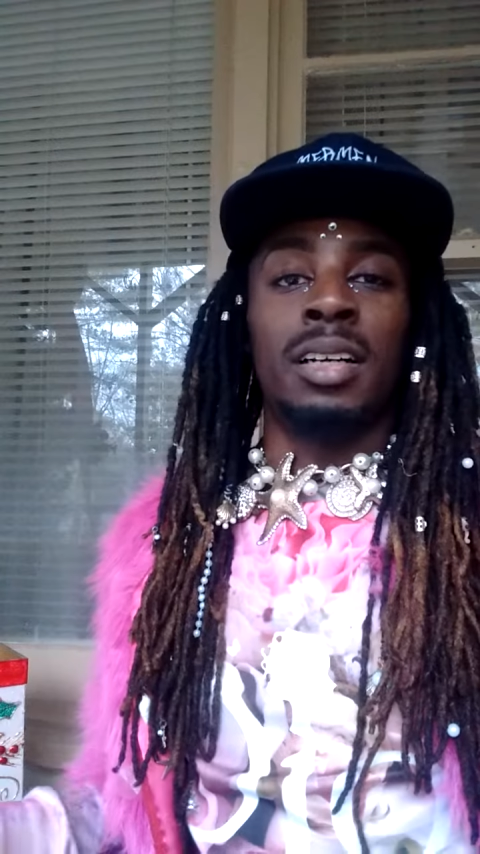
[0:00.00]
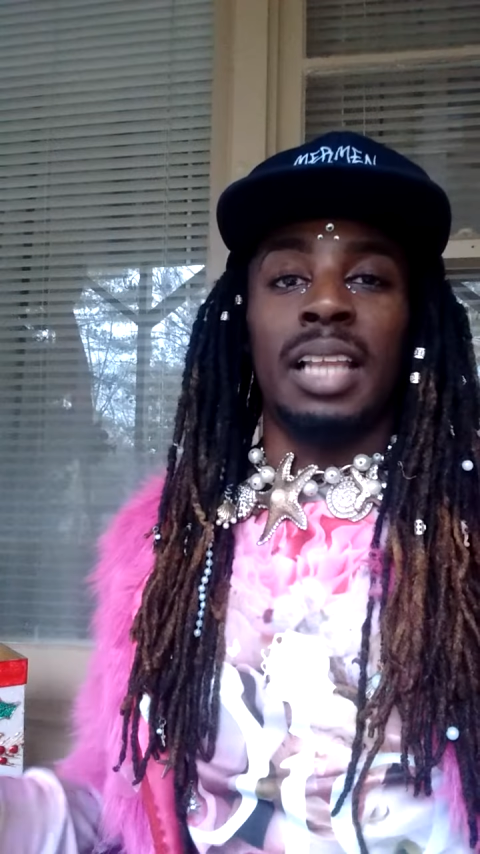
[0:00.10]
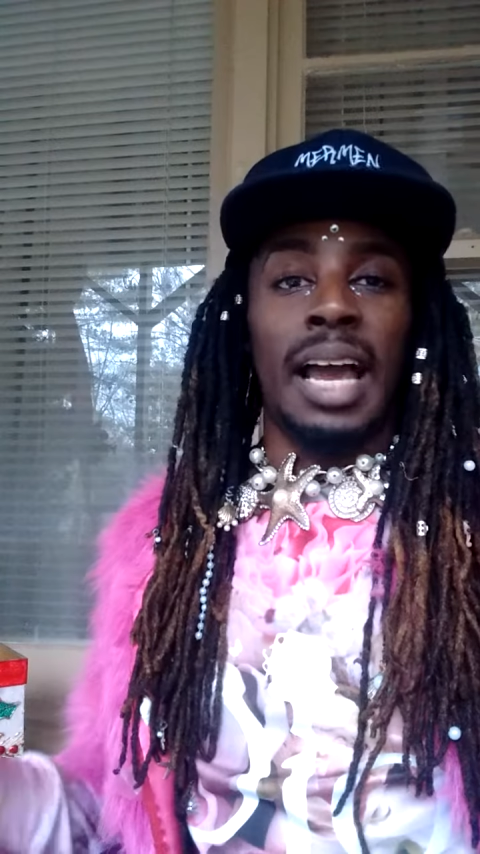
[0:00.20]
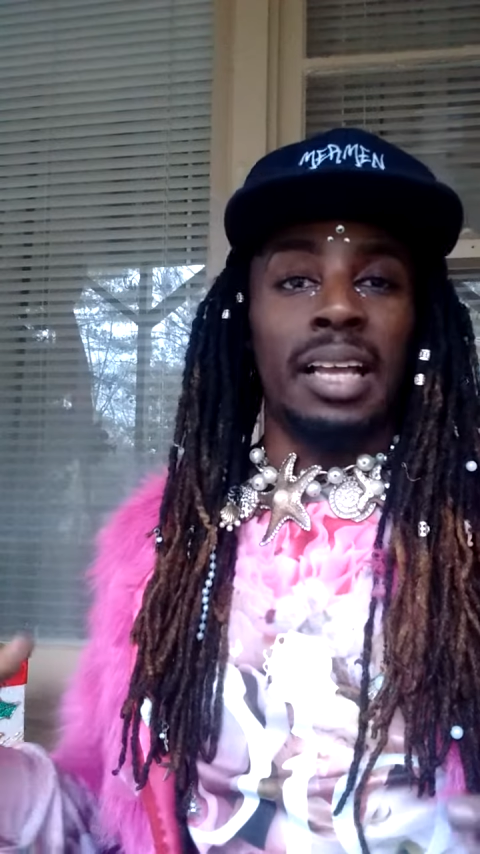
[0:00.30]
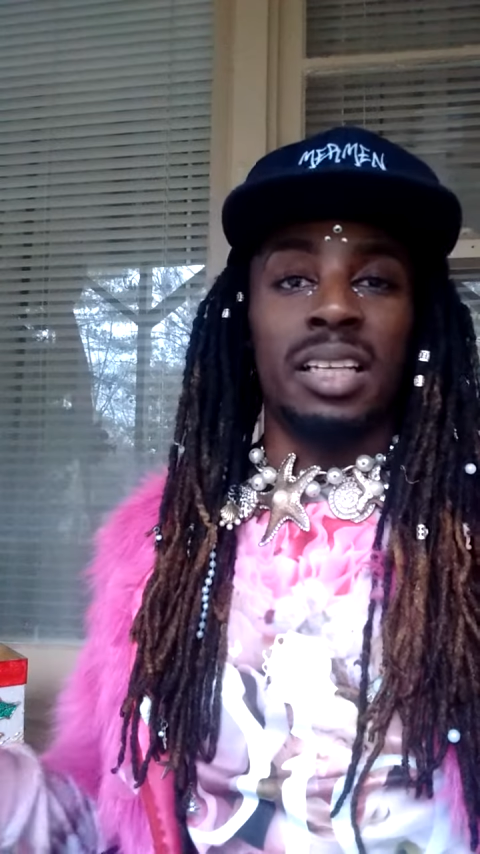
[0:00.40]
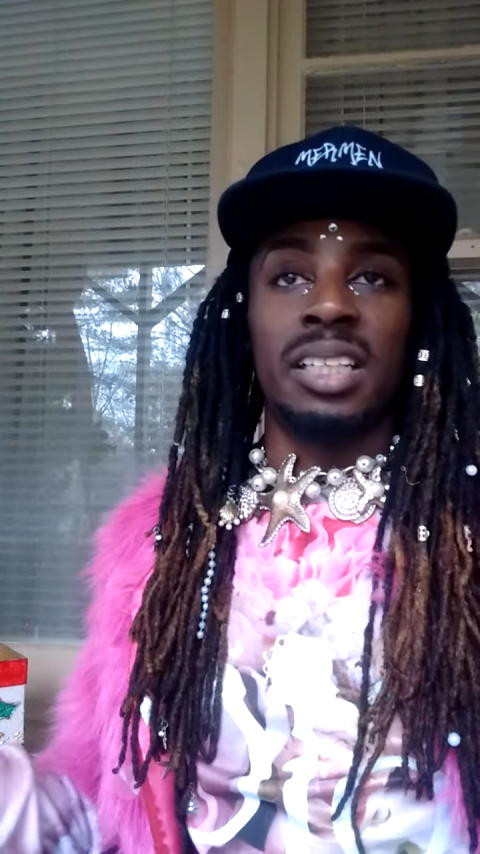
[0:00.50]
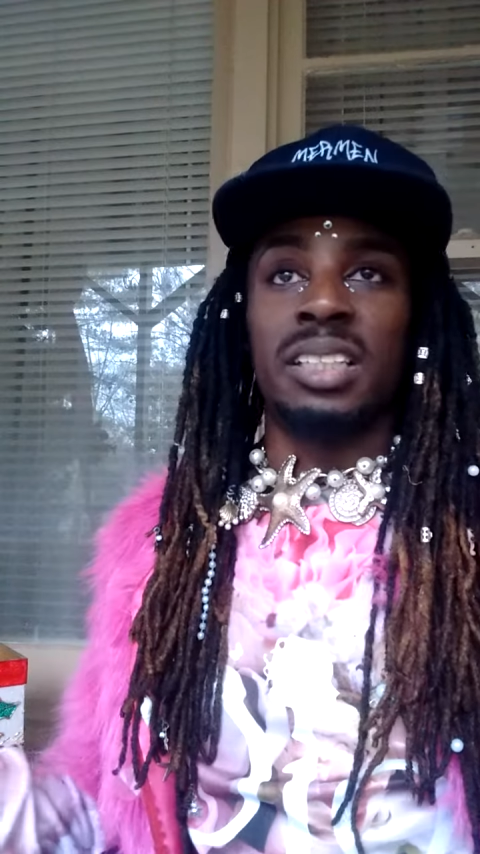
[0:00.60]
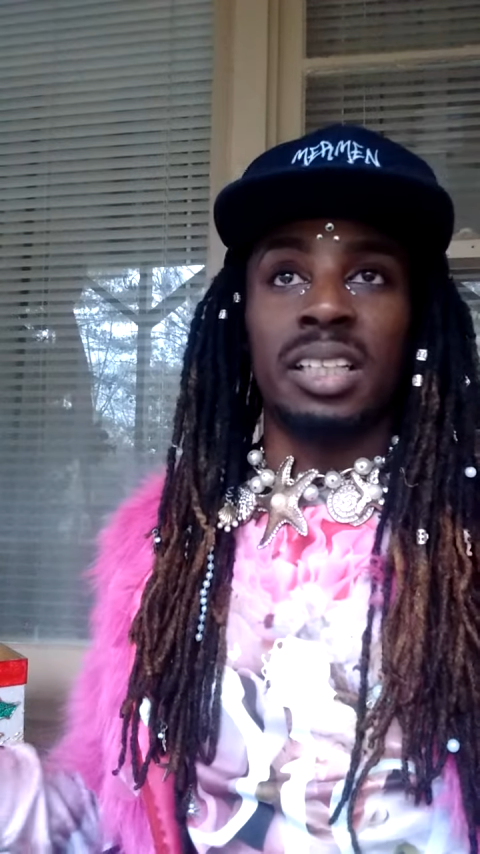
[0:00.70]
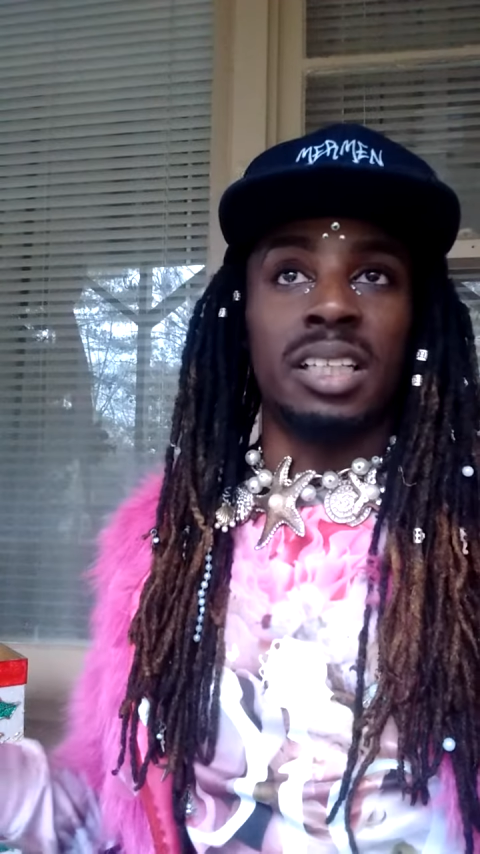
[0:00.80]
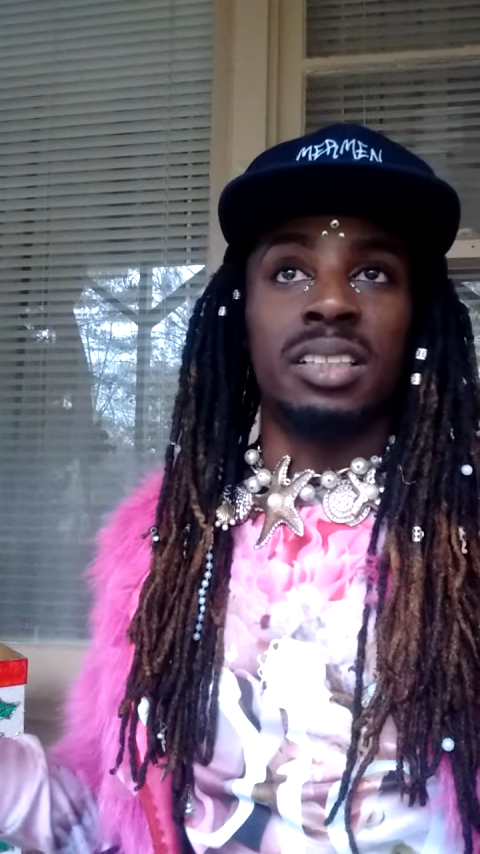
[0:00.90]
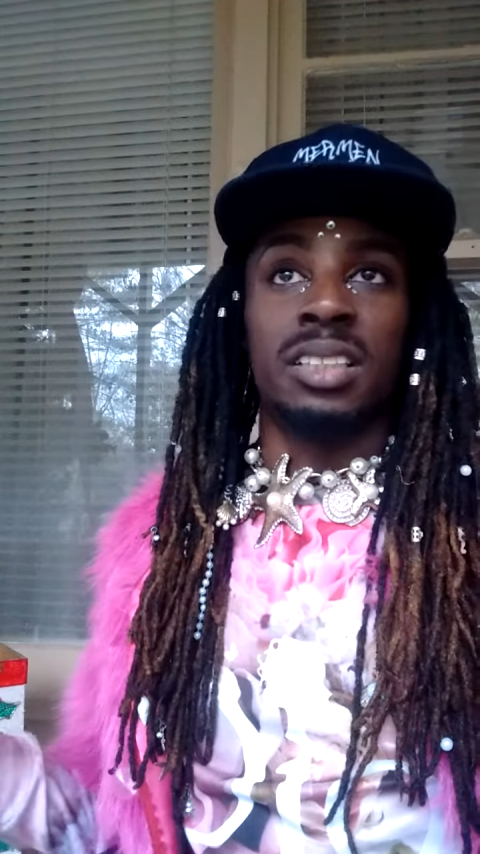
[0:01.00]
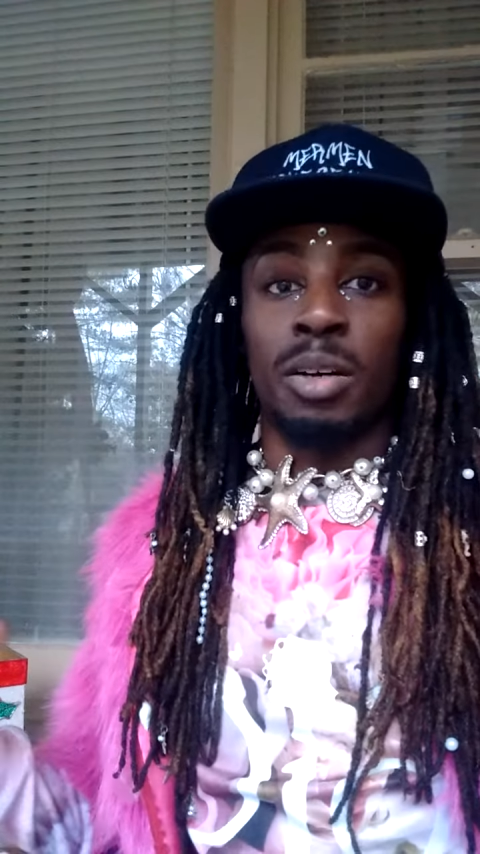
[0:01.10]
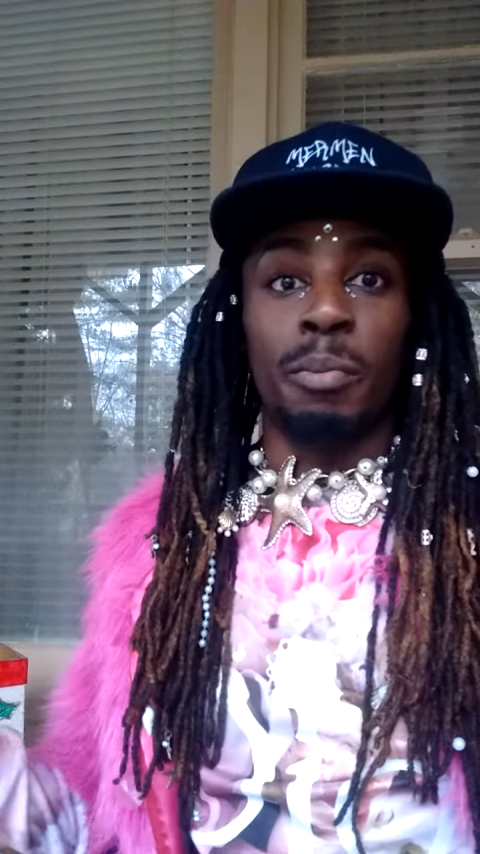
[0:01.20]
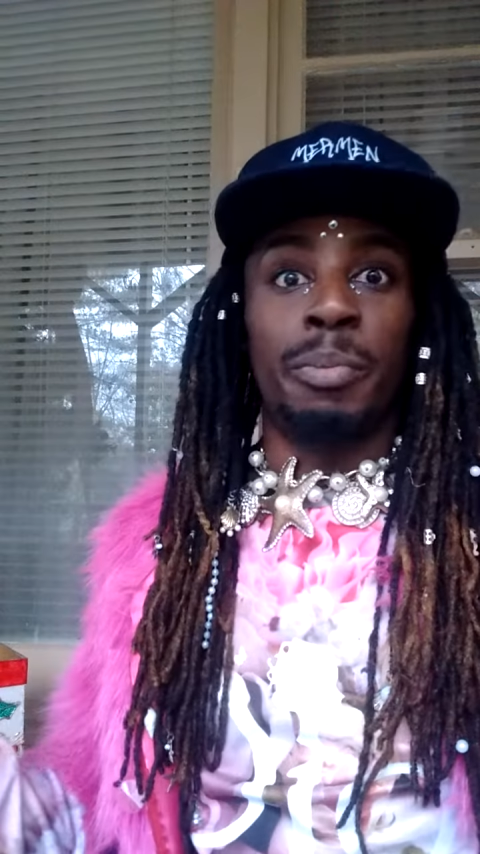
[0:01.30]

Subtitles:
Like, this shit is